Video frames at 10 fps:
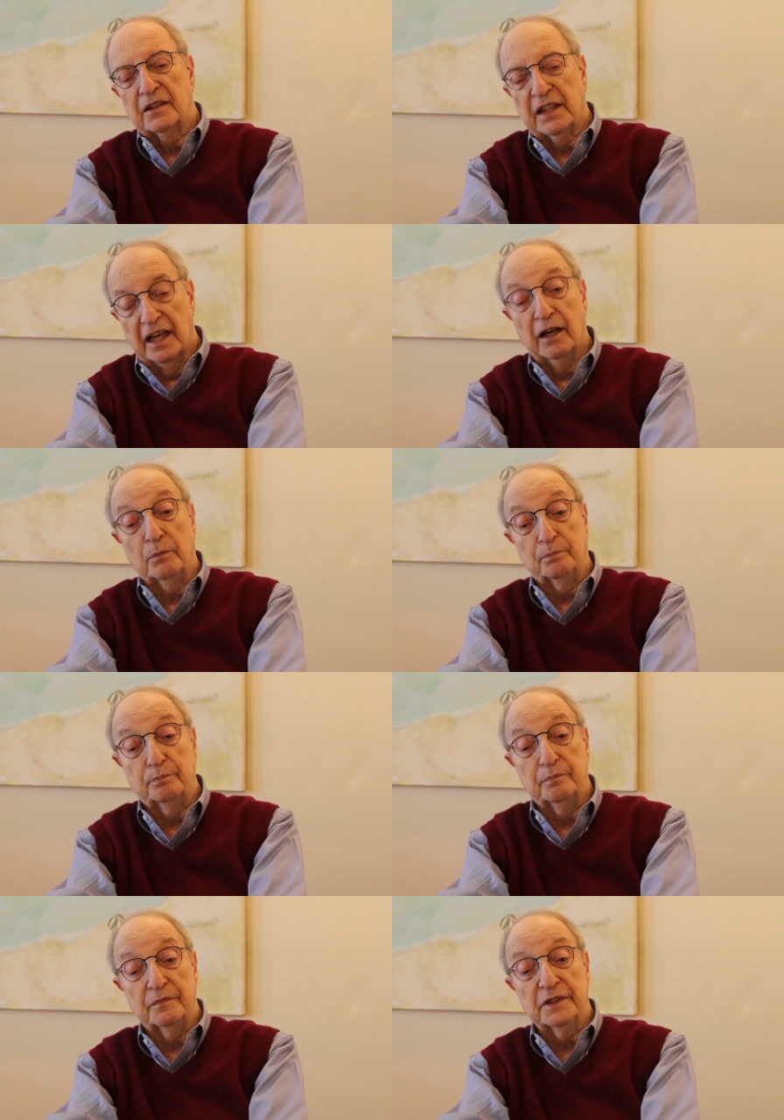to help
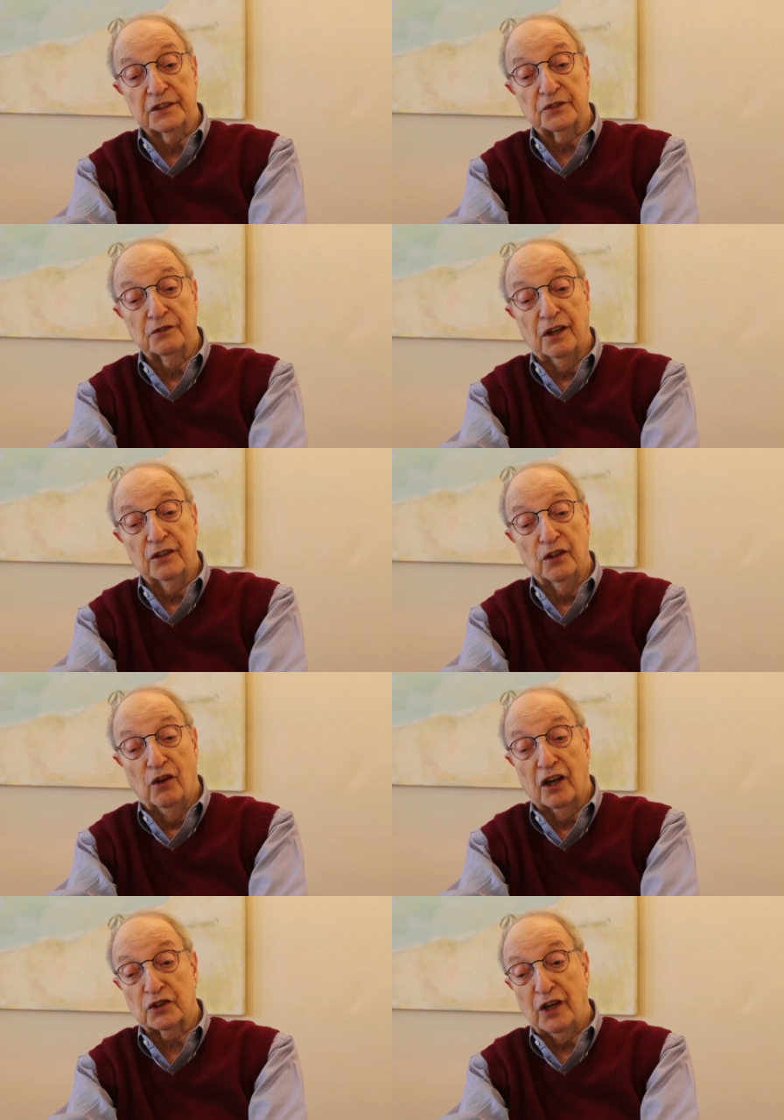Israel
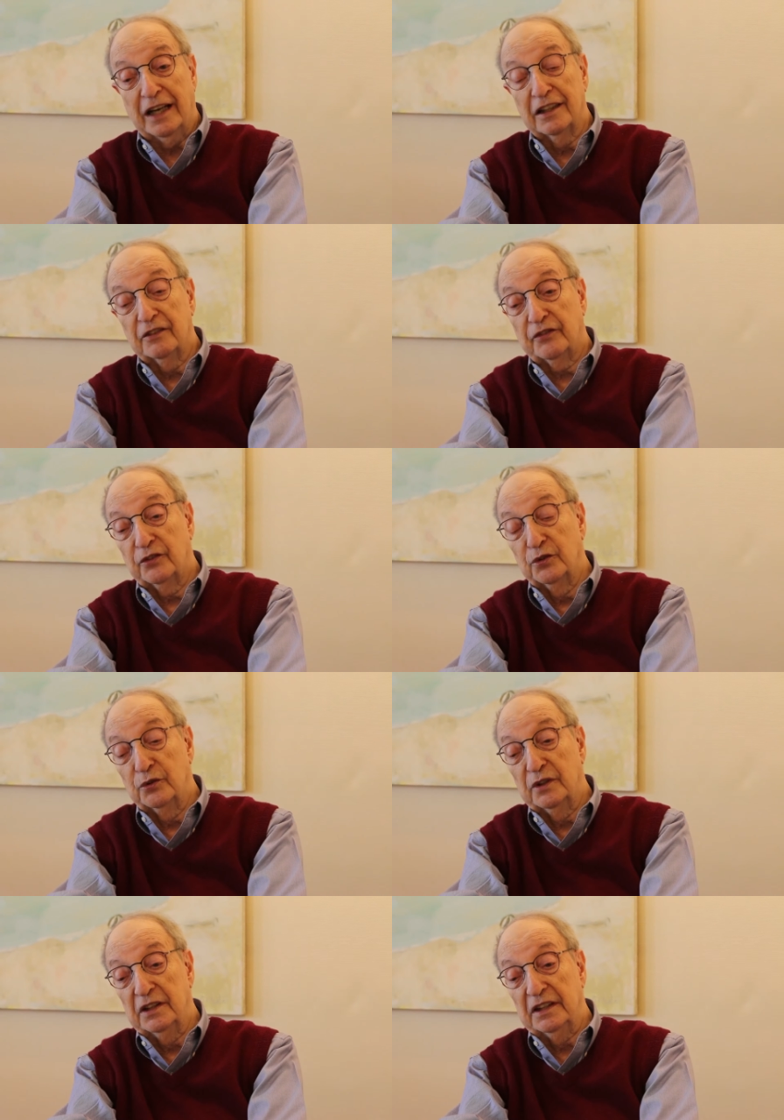along. So I lived
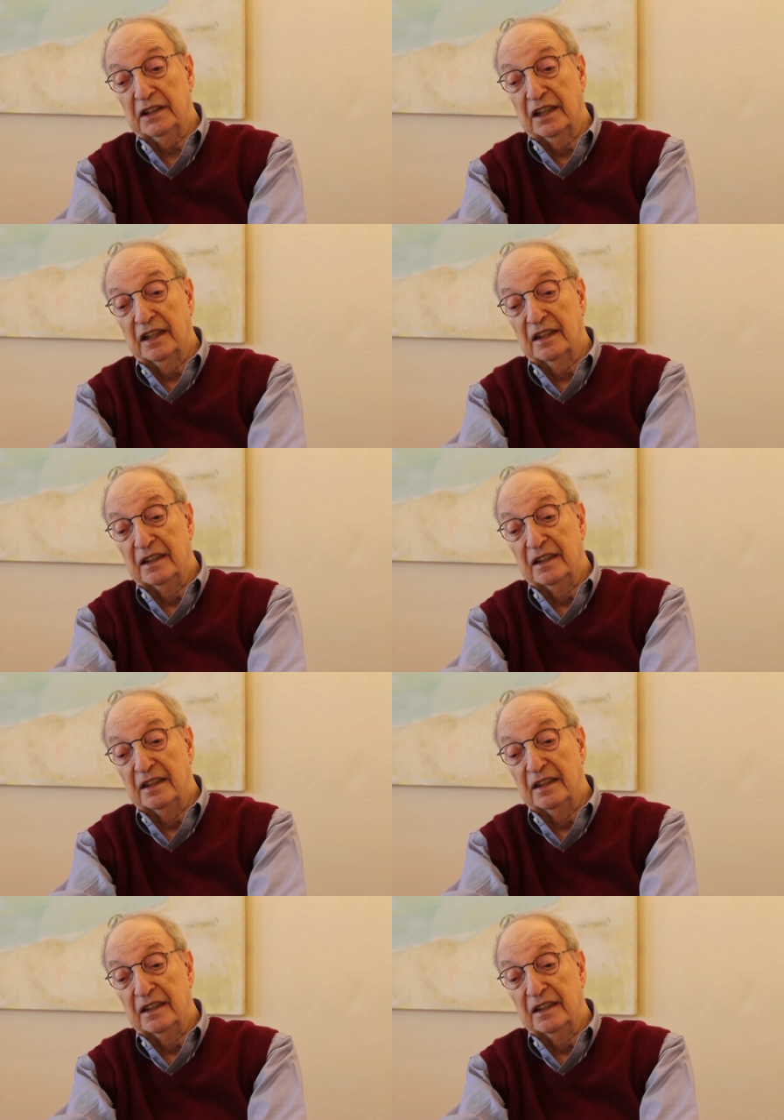through the uh,